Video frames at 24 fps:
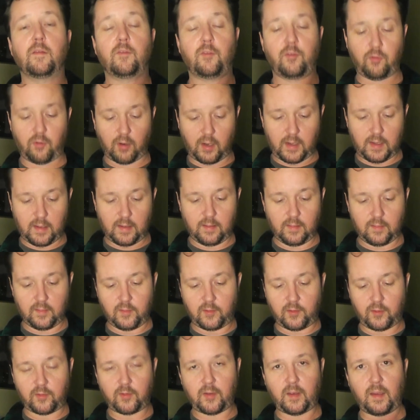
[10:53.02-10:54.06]
that's great,
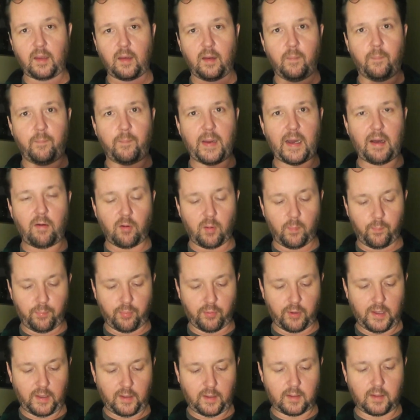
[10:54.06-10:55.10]
this is like a power
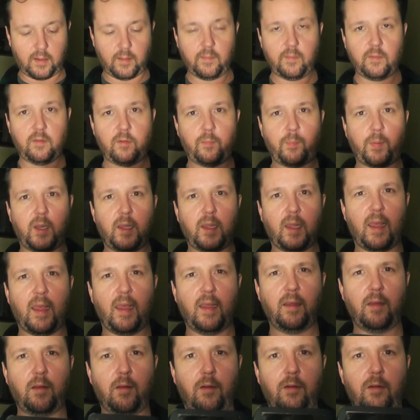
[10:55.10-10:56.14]
brick. It's by
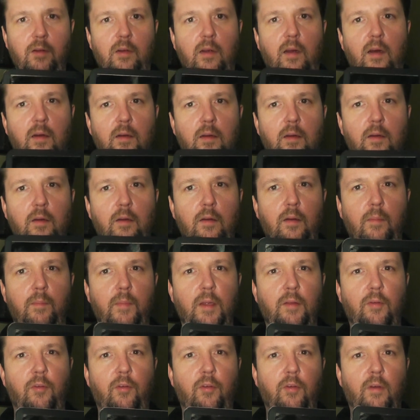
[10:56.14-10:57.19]
Anker, I'm
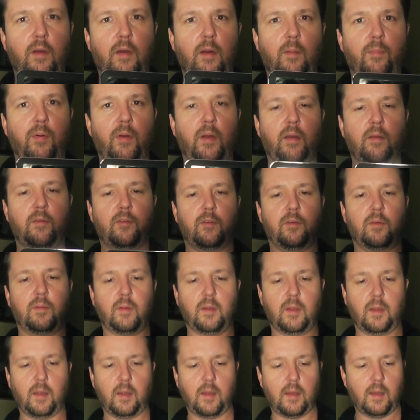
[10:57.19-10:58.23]
not sure how to pronounce it.
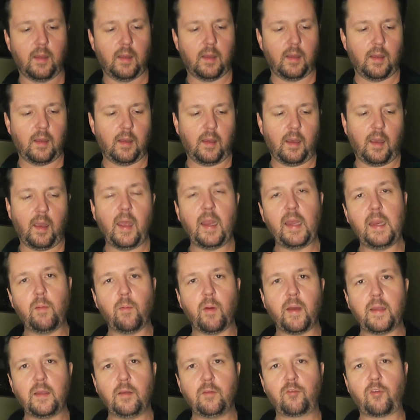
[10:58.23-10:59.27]

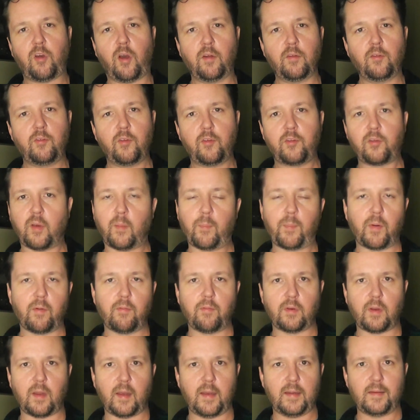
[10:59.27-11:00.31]
Anyway, you charge this up
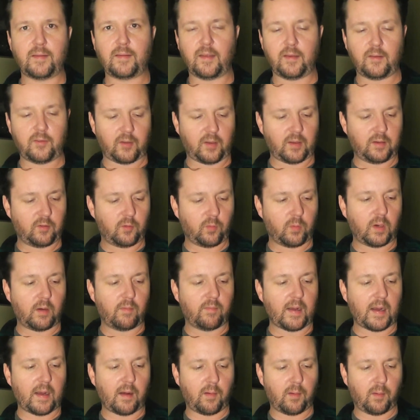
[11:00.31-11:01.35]
overnight, takes like
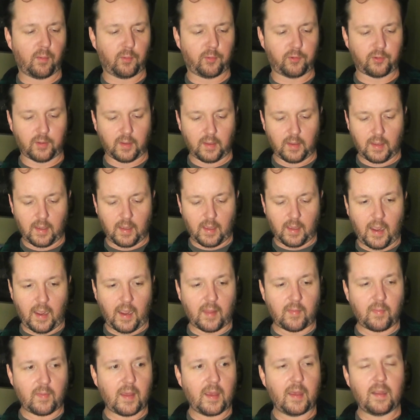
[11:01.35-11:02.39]
12 hours,
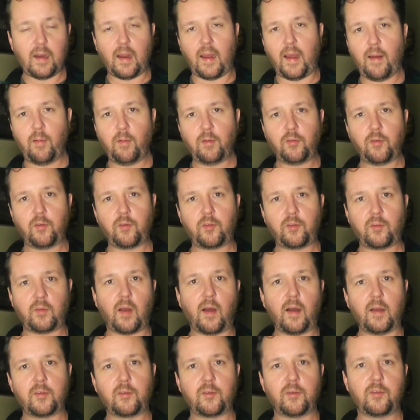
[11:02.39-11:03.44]
and then I would just
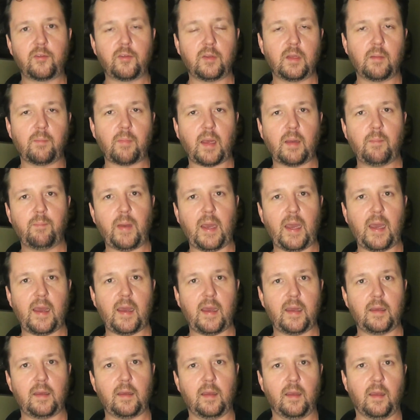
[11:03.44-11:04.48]
toss this into my
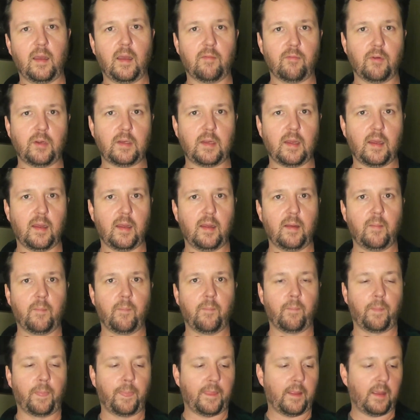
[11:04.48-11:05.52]
bag every day.
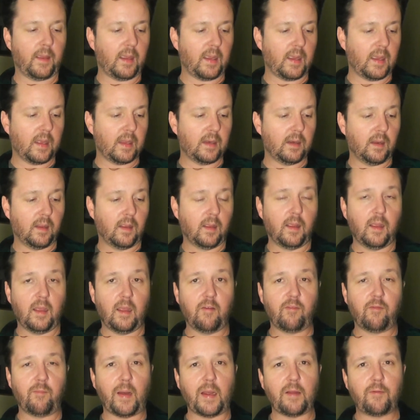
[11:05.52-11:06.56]
And
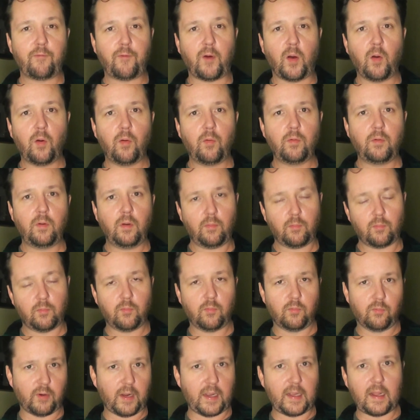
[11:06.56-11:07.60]
if my phone
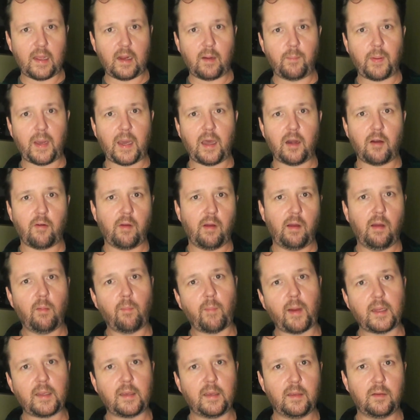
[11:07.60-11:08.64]
ran out of battery or
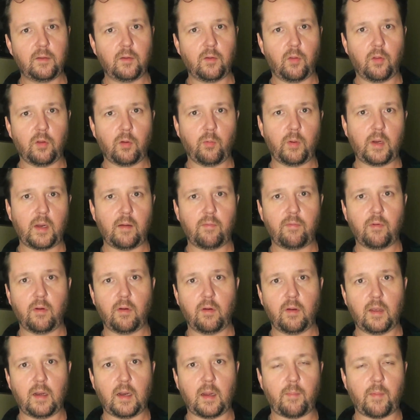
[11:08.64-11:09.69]
my Kindle or
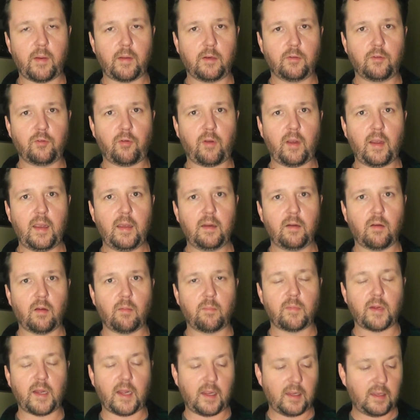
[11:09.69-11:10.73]
whatever, and I'm on a train or
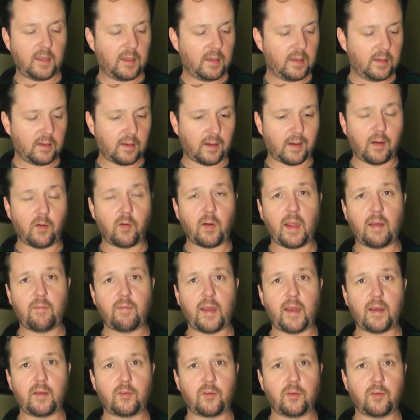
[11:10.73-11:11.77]
I'm hiking and I don't have
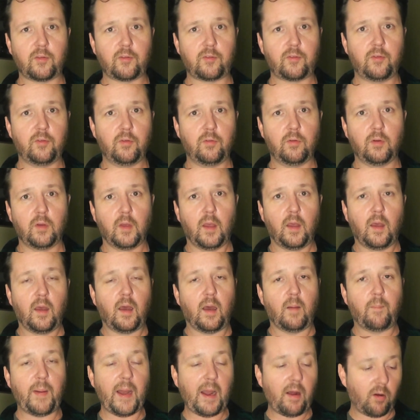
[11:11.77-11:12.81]
access to
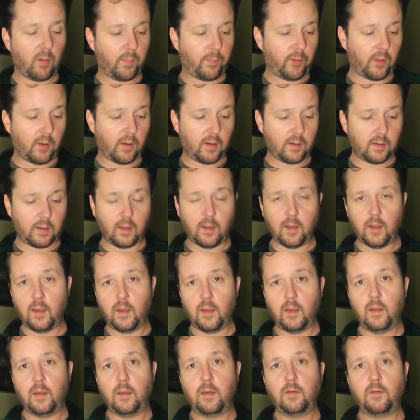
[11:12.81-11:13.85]
a power plug,
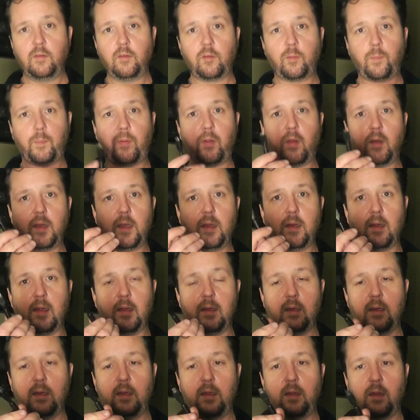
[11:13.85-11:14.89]
you can just plug it
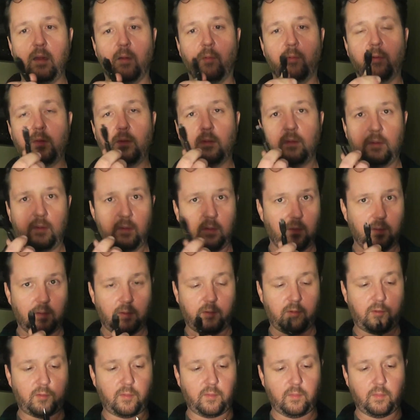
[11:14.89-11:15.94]
into here with
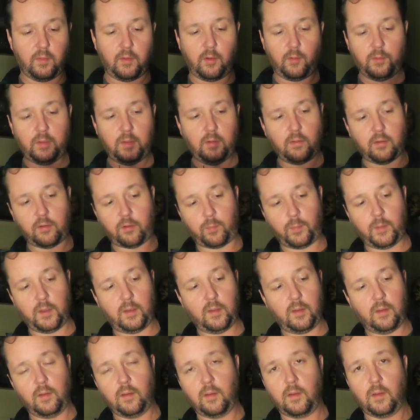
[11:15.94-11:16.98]
this little
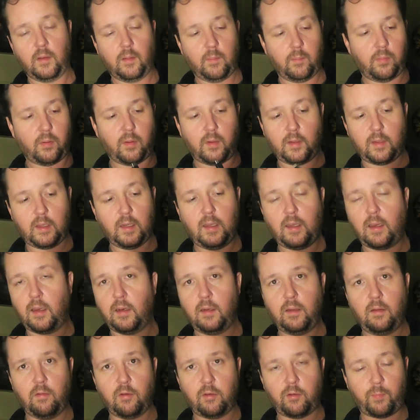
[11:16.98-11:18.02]
USB plug, any
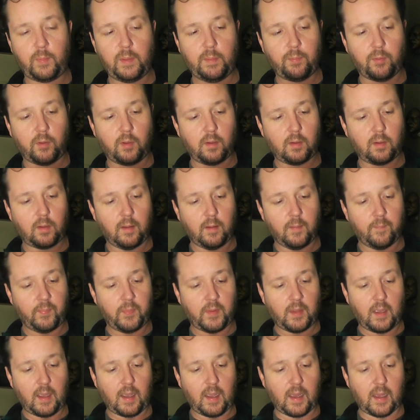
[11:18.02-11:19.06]
kind of USB plug,
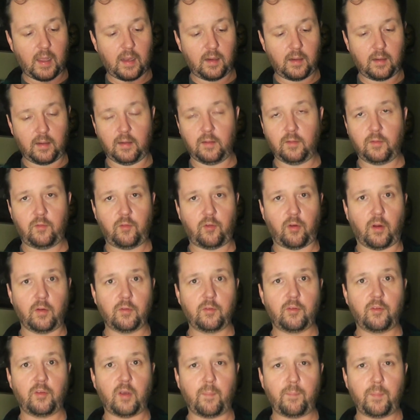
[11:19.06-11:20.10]
and it
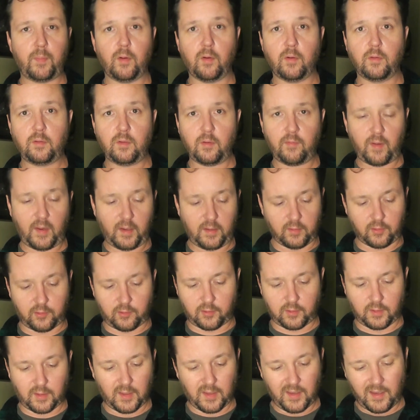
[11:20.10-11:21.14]
charges up your
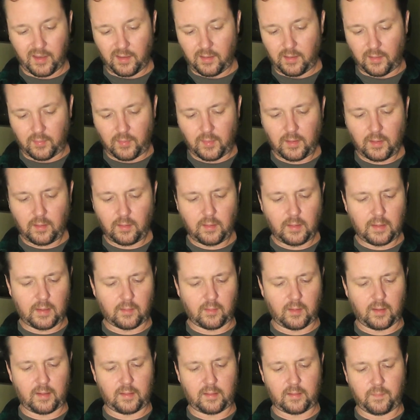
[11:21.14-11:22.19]
device. I think you can
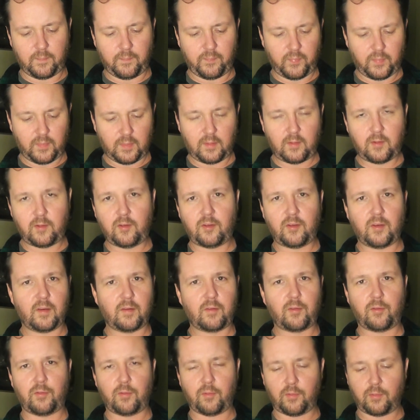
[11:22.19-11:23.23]
get like
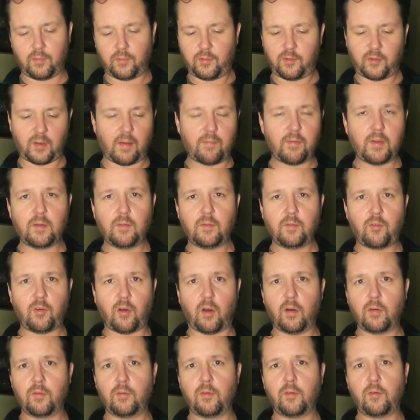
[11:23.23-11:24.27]
6 or 7
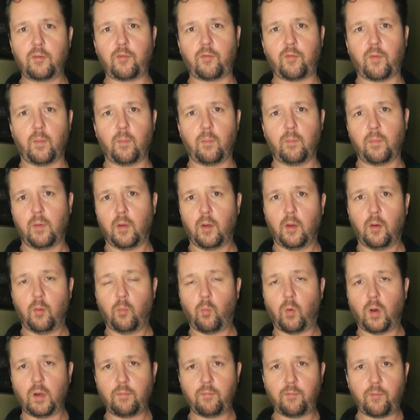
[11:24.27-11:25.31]
charges from
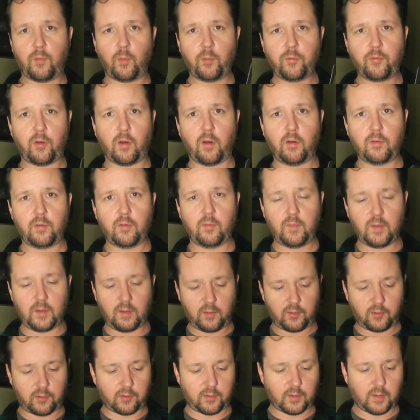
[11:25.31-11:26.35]
one full charge of
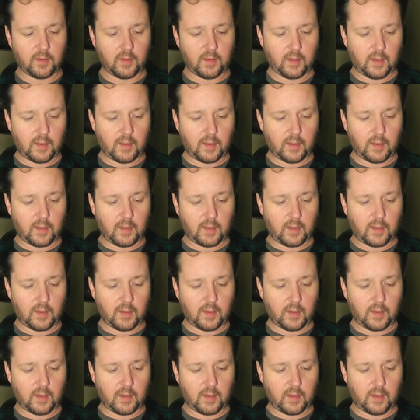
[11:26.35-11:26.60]
this.